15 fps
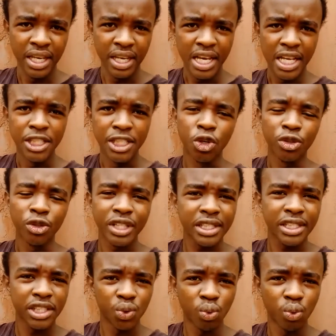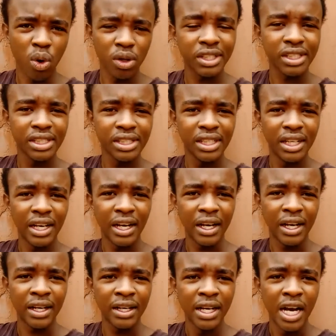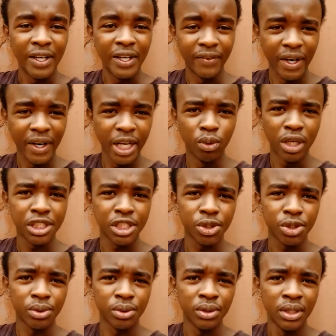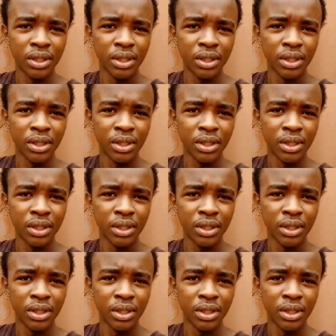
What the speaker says: And so that is what I really want to